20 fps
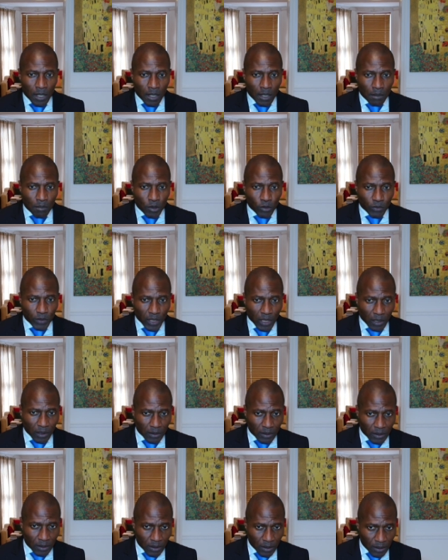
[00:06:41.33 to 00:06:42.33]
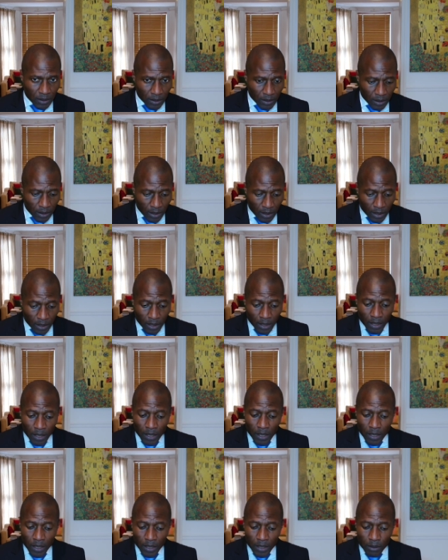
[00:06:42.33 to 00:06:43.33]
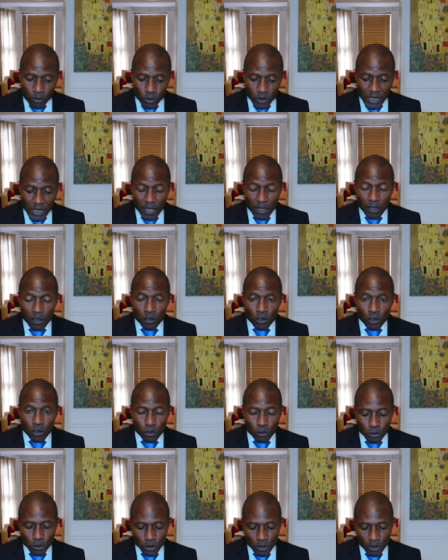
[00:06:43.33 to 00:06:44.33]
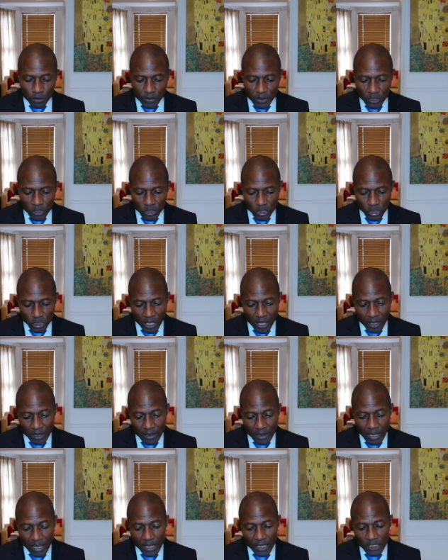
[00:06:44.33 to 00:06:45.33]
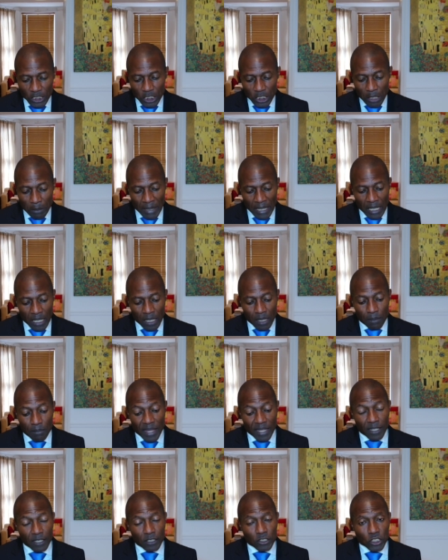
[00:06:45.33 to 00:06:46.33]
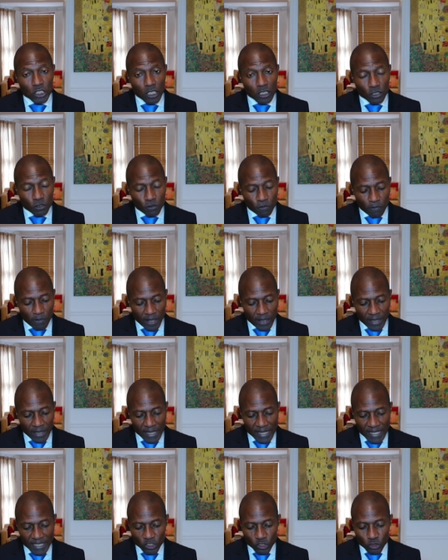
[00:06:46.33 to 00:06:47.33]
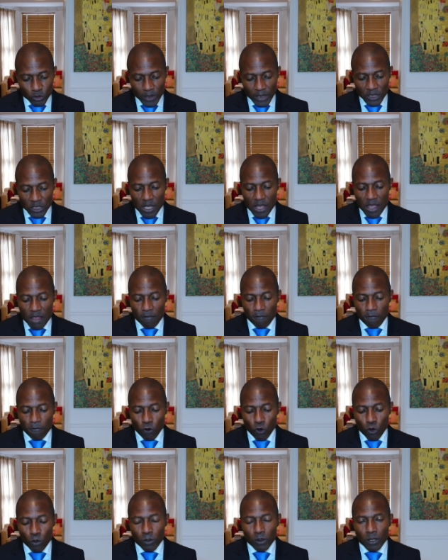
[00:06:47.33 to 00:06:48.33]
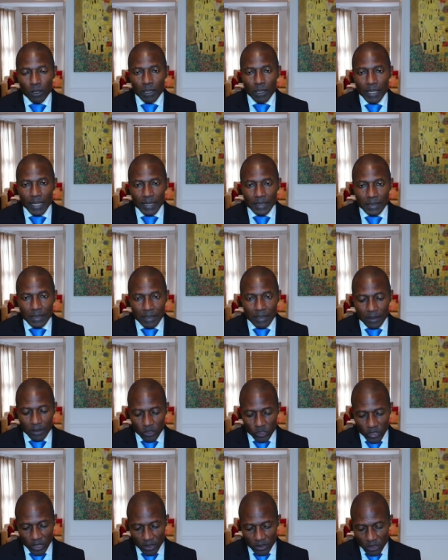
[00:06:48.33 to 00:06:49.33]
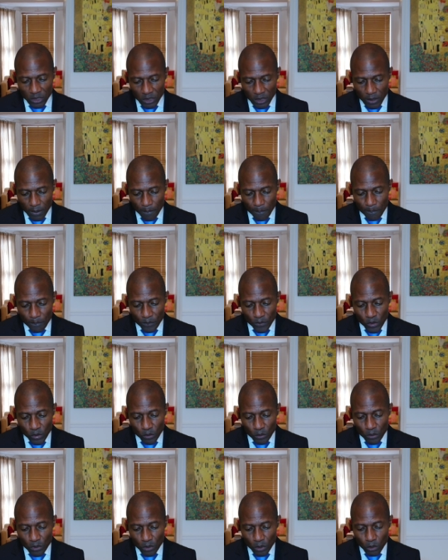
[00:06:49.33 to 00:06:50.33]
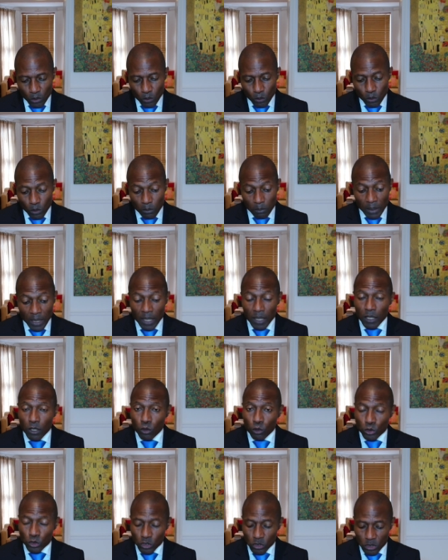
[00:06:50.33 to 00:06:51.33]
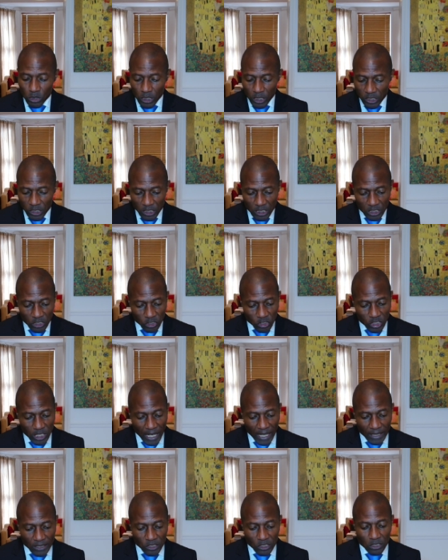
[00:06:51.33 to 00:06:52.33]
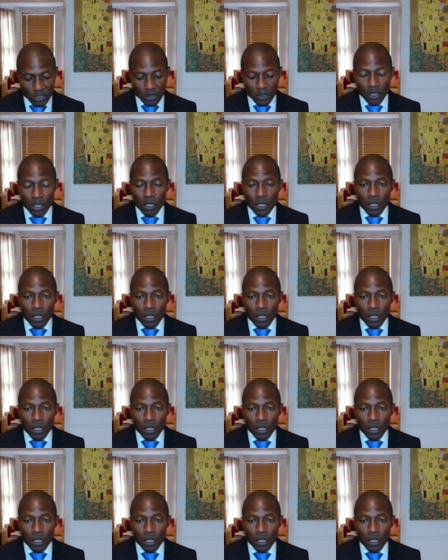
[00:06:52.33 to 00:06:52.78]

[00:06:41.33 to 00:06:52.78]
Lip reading: Moving on, it was at the conclusion of his child eye summing up that the judge finally addressed the formal letter sent to the court by Lord Justice Jackson,